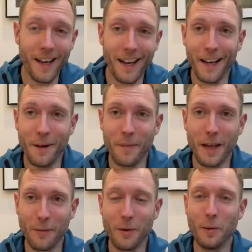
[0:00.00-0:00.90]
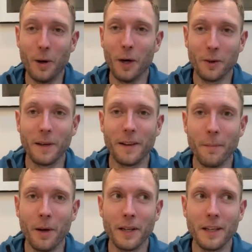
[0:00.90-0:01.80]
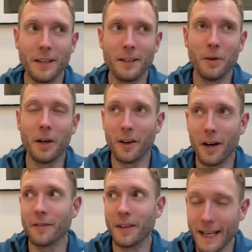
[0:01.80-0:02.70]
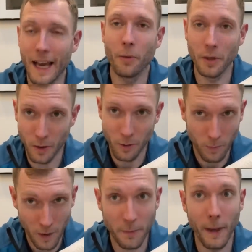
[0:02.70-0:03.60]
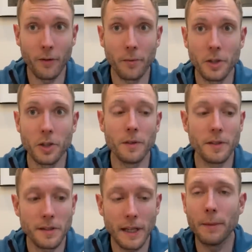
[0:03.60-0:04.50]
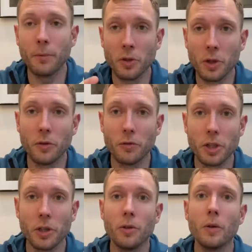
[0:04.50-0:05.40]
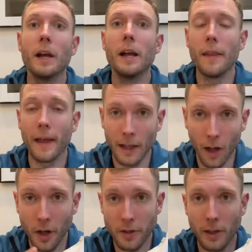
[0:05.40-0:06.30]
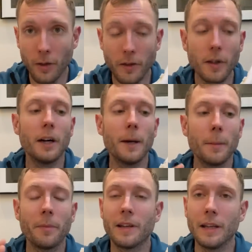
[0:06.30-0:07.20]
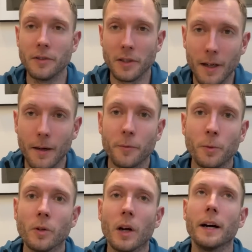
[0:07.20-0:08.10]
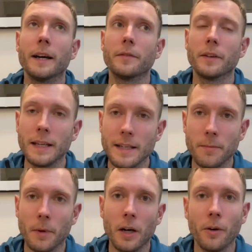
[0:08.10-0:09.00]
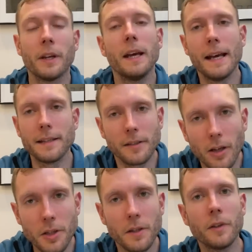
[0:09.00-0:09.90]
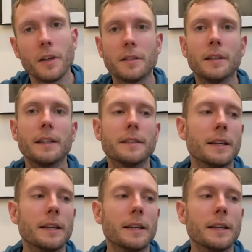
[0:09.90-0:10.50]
um, if you are spending that money, you are kind of going to get what you expect from the shoe. It's a stable, neutral shoe that lasts a long time, that delivers a comfortable ride for easy miles, has a touch of versatility,